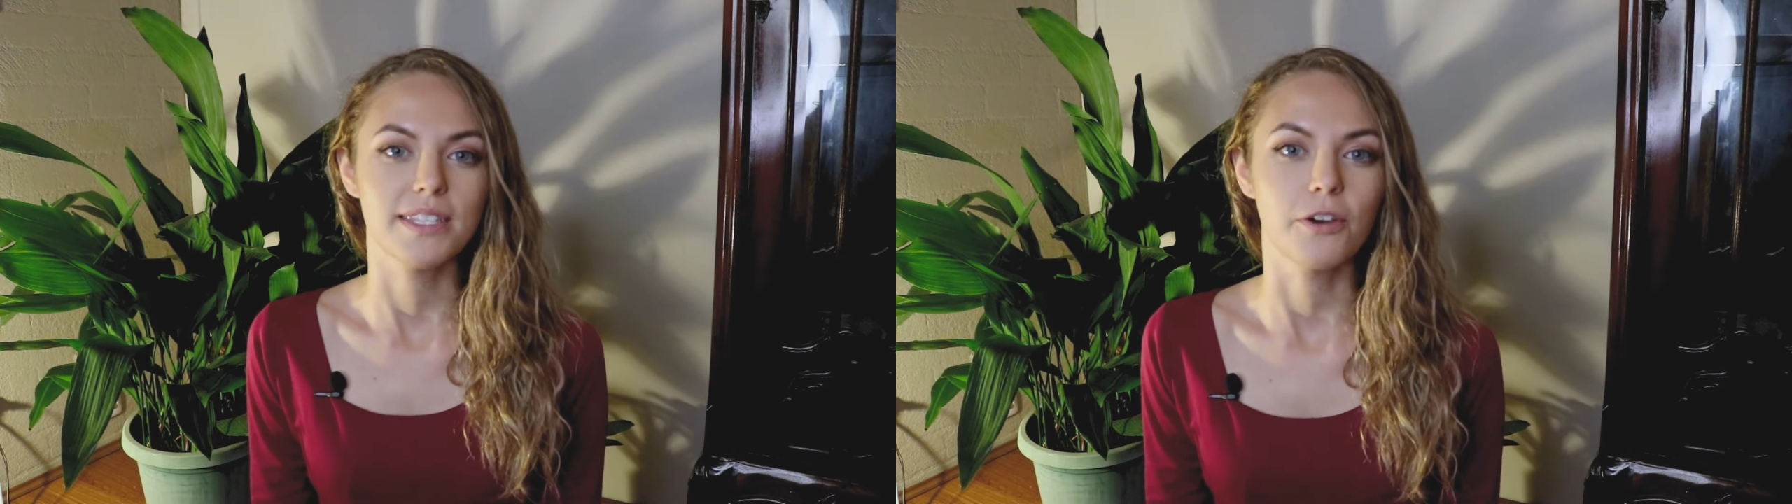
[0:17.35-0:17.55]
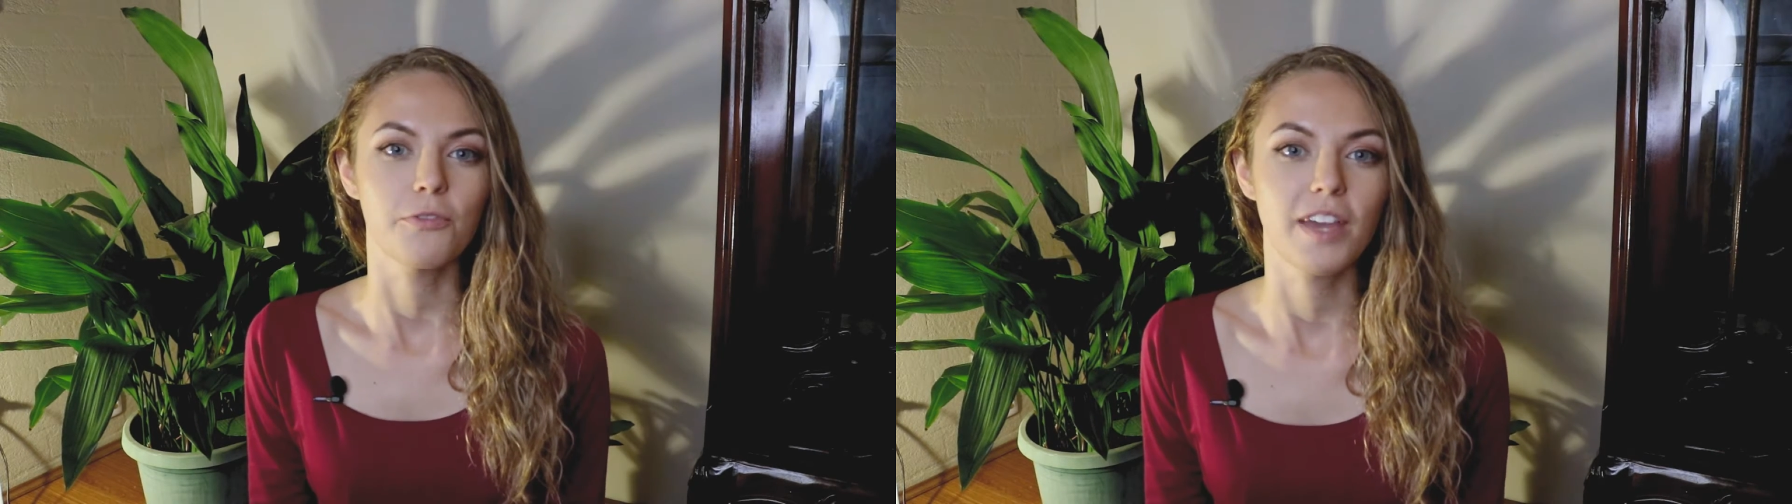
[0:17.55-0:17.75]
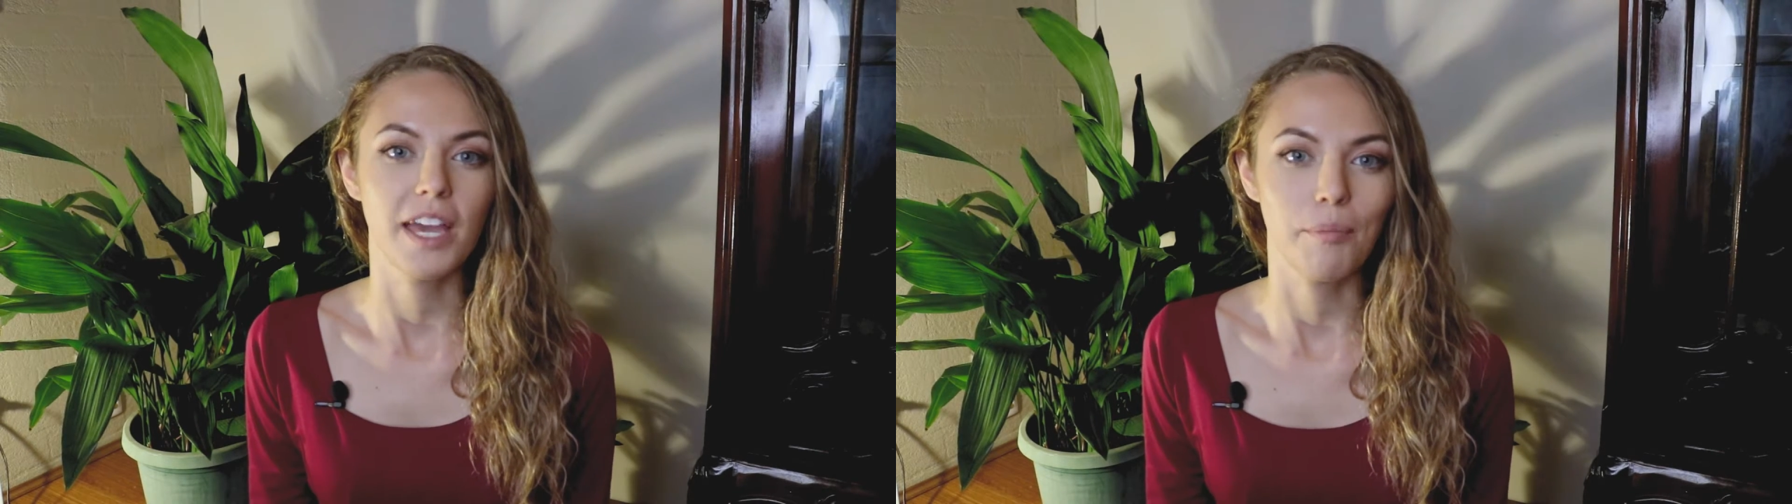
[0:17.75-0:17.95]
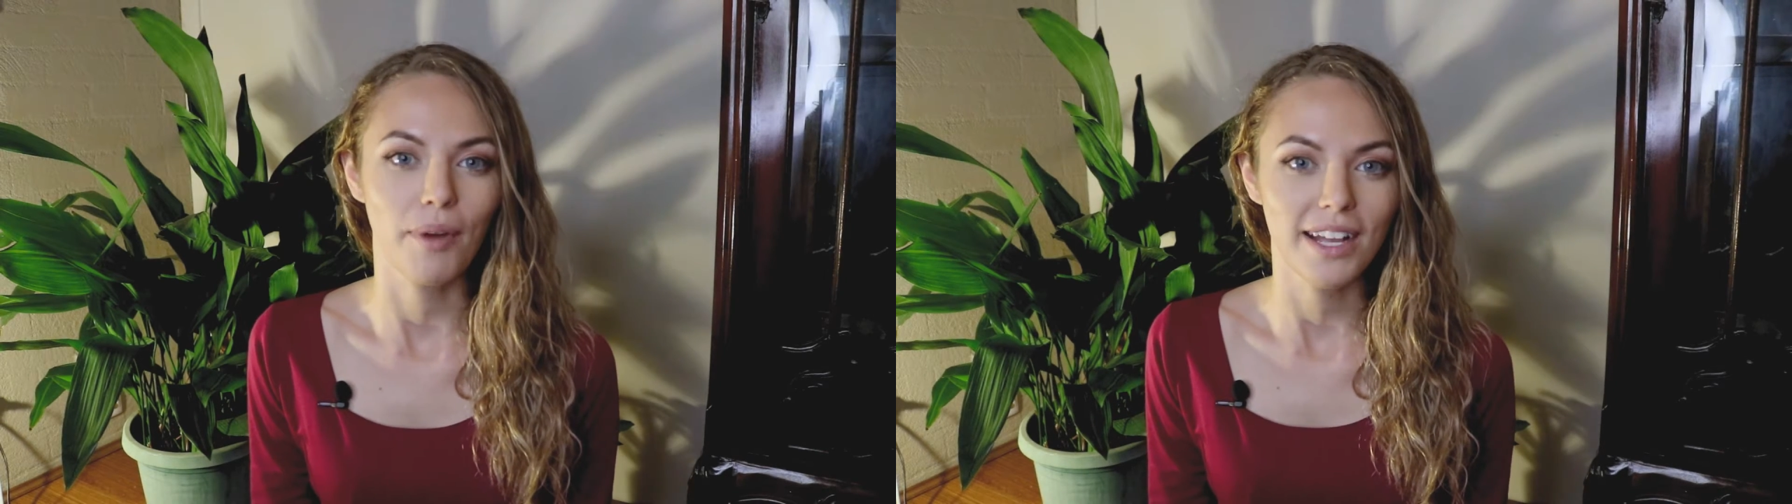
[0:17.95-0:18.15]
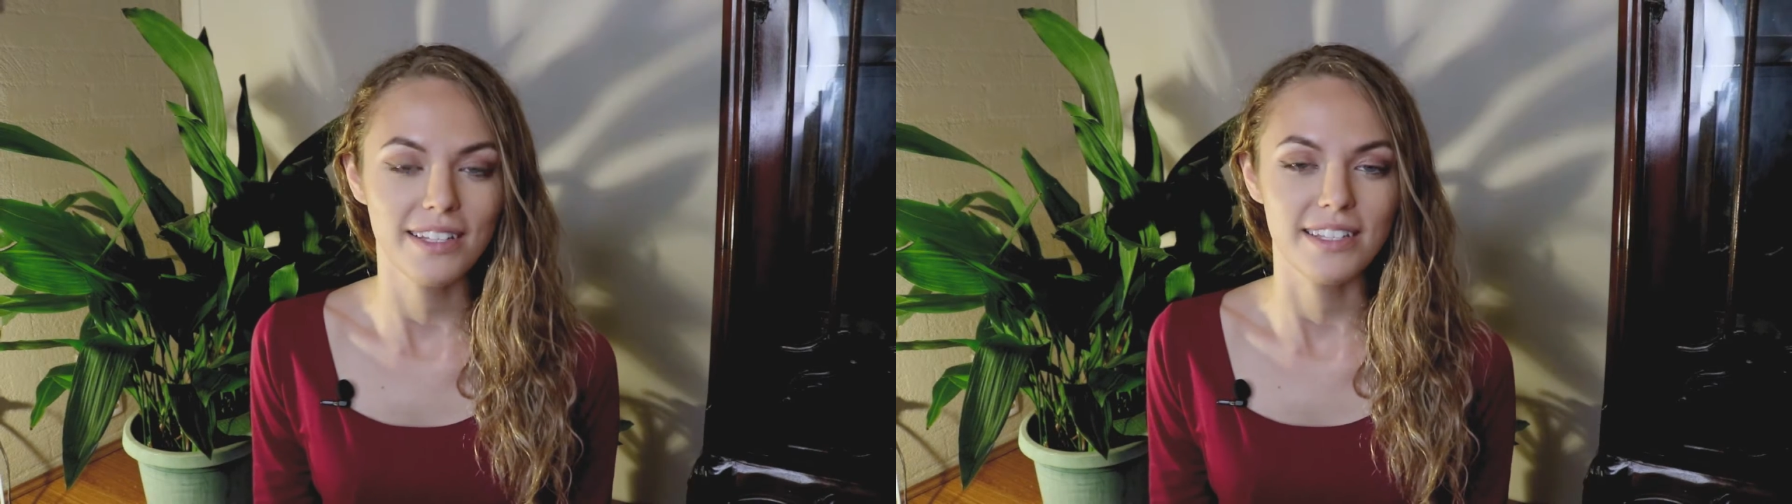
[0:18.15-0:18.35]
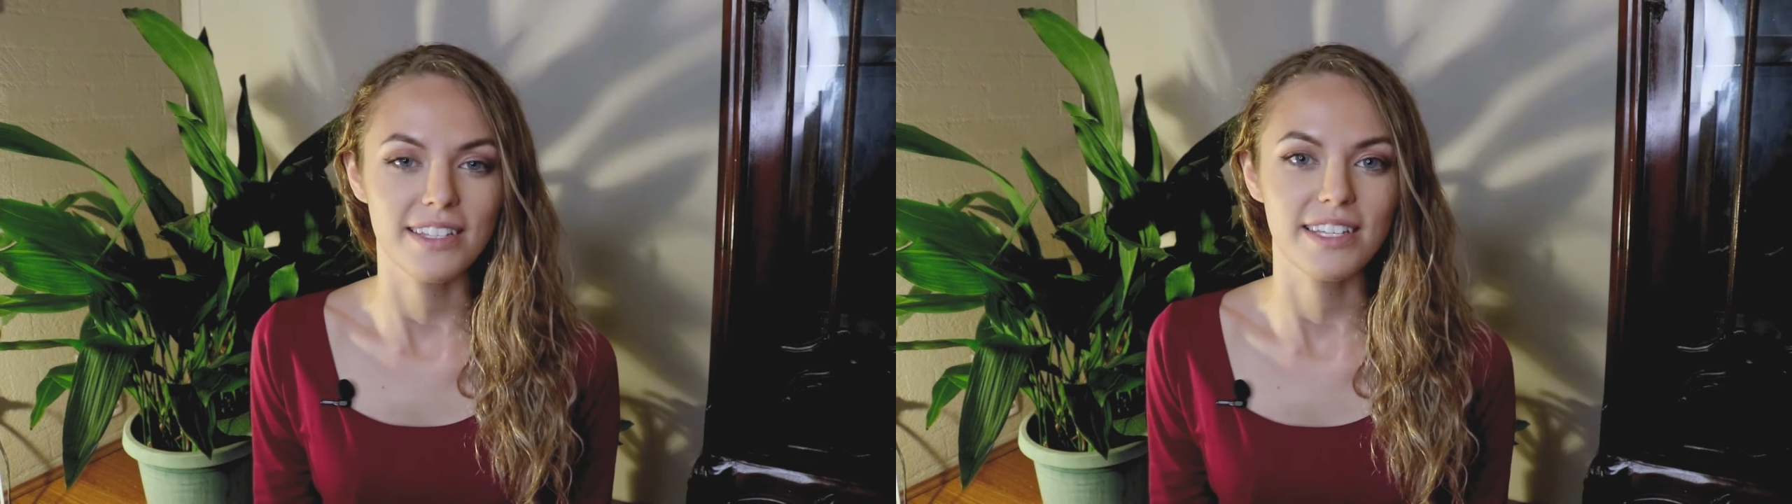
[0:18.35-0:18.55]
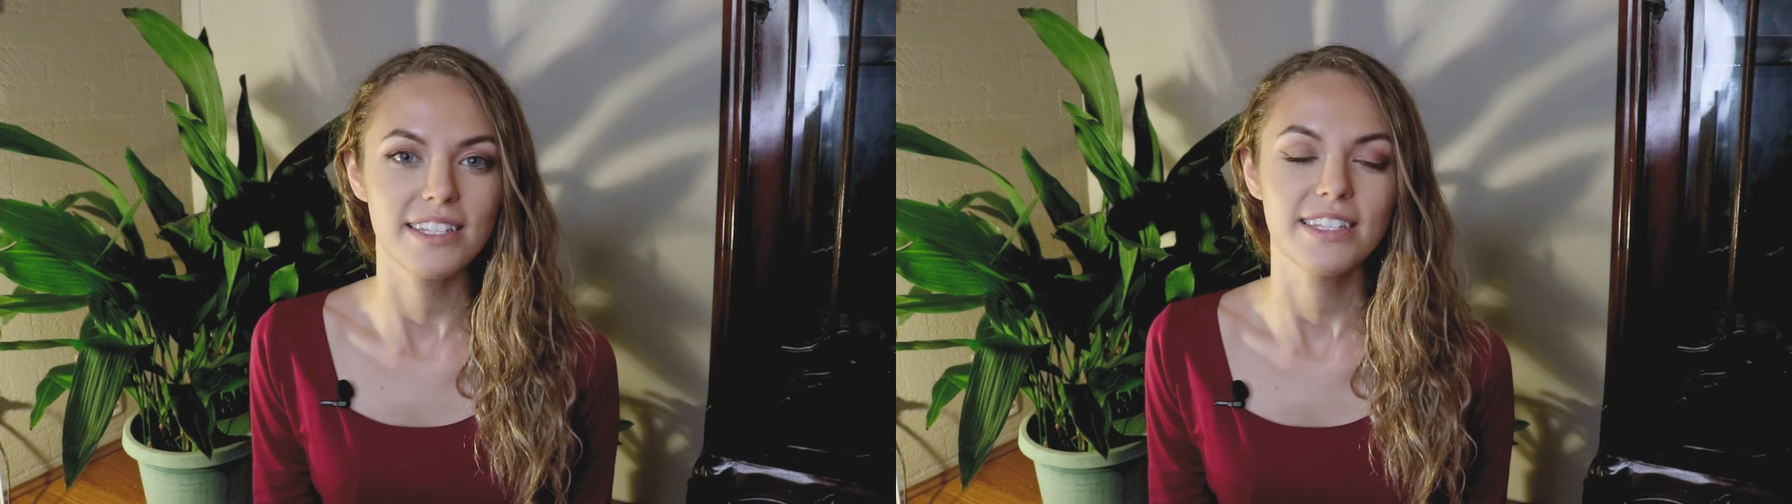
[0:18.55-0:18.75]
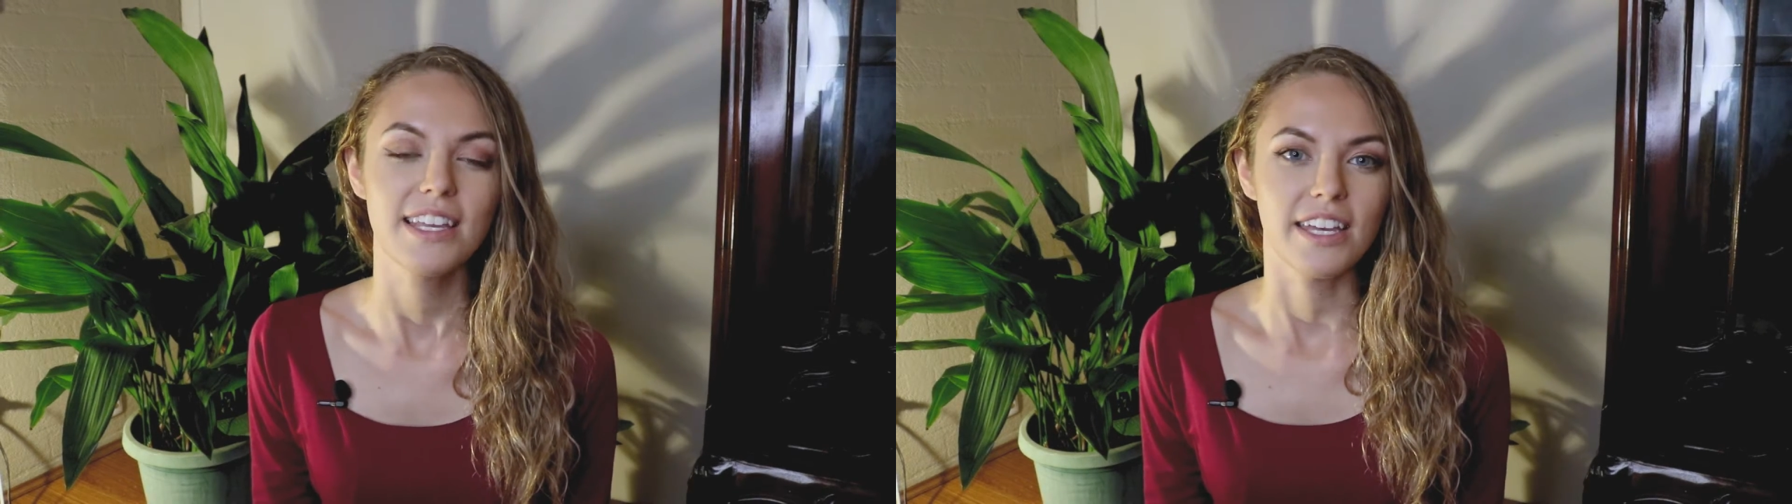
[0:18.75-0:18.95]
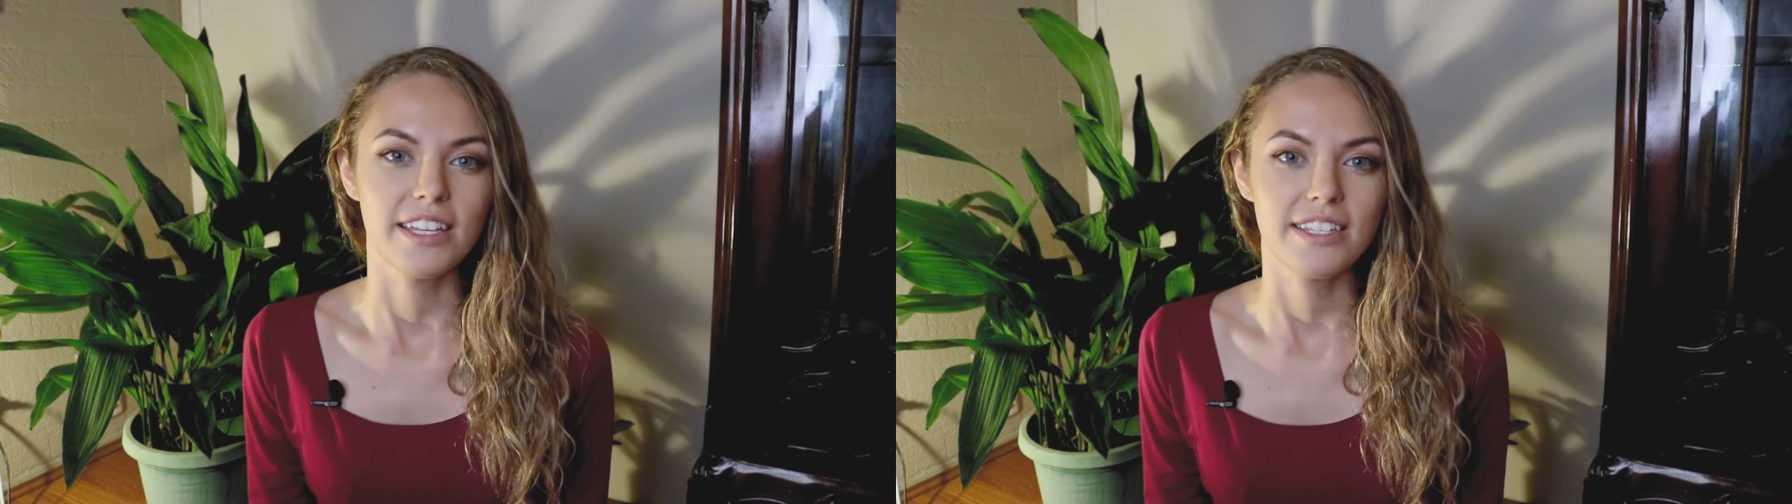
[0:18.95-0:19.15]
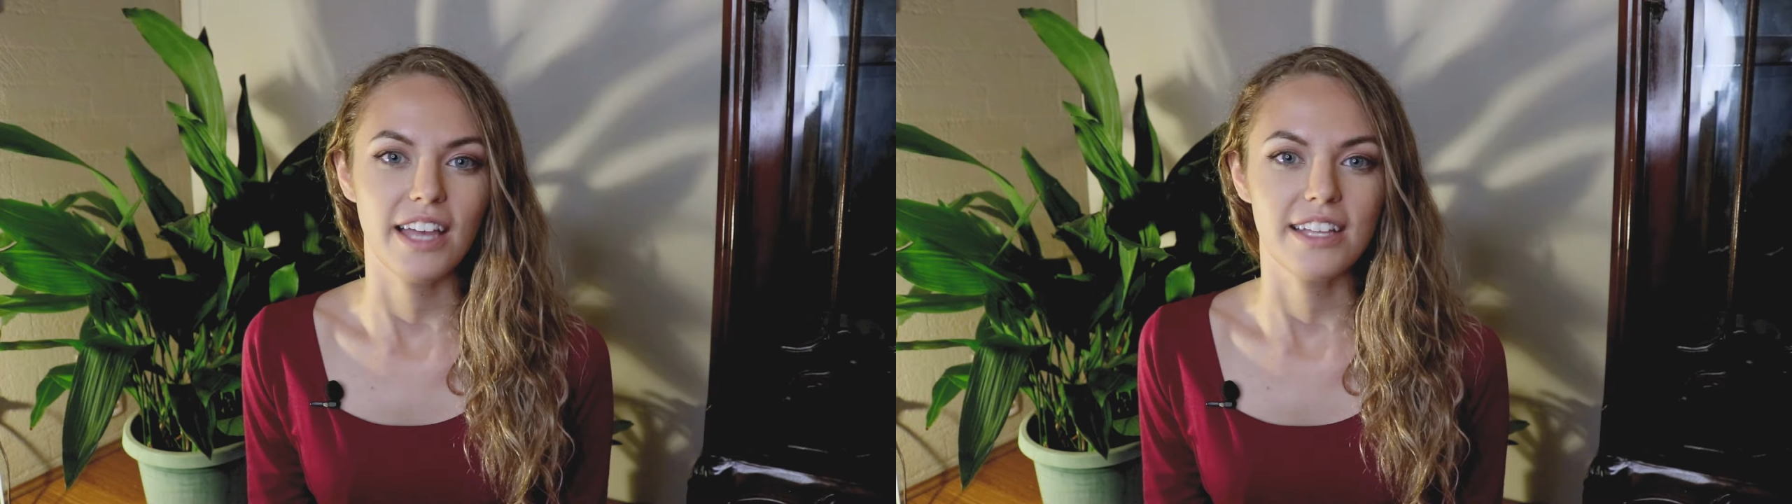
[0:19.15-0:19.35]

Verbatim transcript: self-care practices that